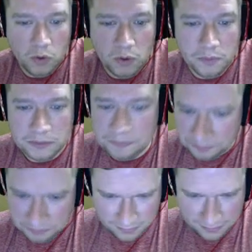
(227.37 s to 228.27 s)
but
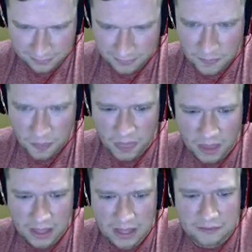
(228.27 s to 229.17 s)

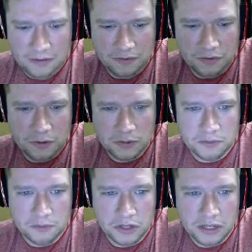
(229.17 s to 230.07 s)
after doing
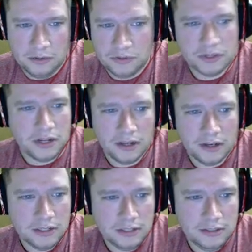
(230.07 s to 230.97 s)
some looking, I was just getting
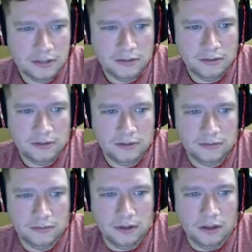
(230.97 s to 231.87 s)

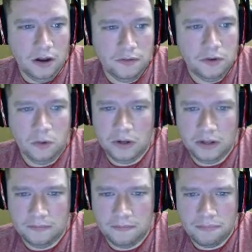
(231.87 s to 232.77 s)
a lot of
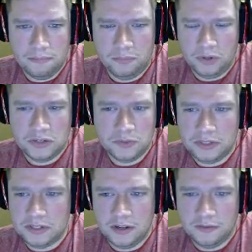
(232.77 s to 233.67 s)
annoying press
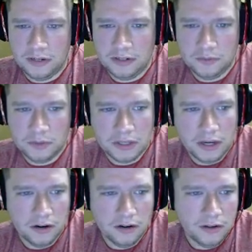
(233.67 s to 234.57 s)
release stuff, and I didn't really
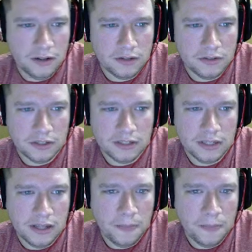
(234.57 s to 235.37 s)
care to look at that.